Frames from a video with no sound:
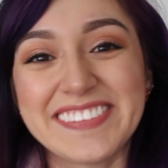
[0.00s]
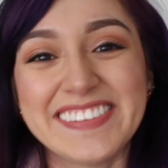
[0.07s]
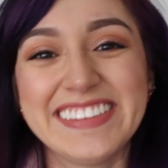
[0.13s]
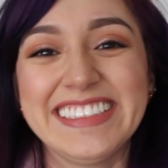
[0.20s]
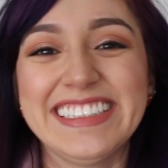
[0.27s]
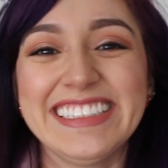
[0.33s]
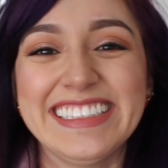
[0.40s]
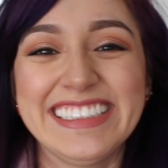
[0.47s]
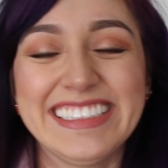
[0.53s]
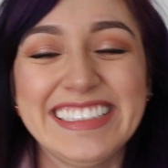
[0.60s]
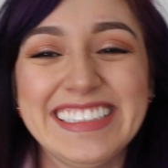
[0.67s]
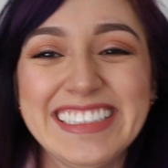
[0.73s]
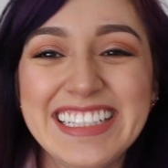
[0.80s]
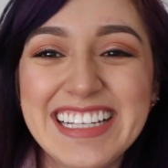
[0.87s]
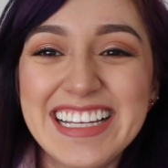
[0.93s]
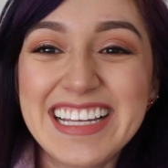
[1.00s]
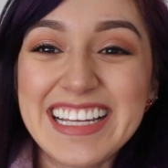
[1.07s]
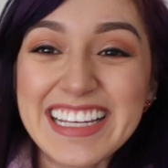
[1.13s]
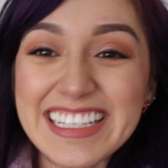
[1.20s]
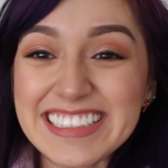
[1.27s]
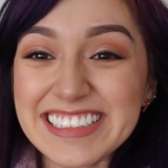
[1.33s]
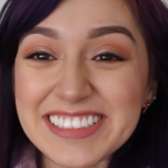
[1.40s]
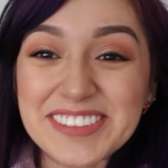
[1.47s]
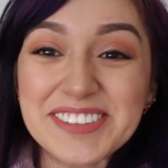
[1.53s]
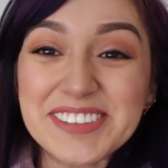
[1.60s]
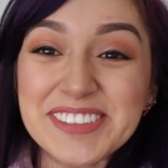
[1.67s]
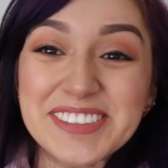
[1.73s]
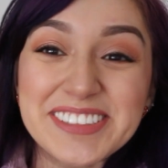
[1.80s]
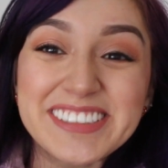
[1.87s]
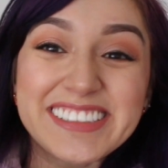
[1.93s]
It's so
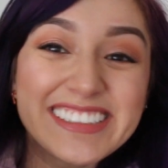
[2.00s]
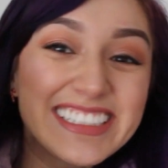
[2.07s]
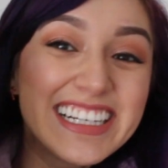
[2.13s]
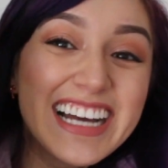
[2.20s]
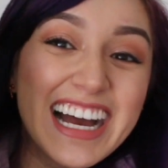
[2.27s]
cool.